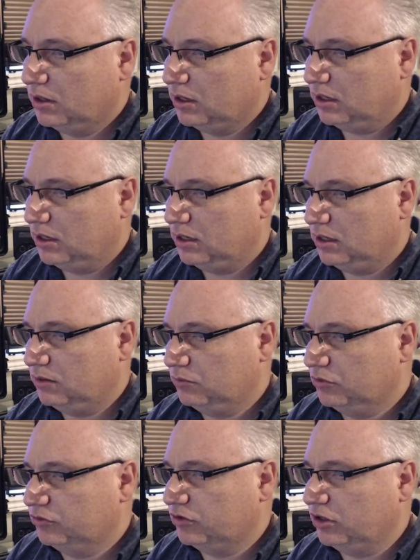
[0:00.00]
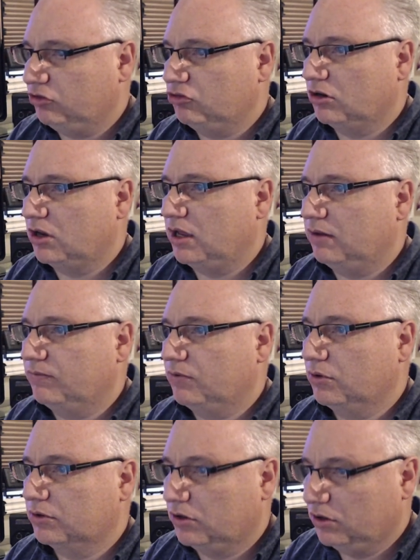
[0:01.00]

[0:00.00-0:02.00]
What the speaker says: and we'll say July 4th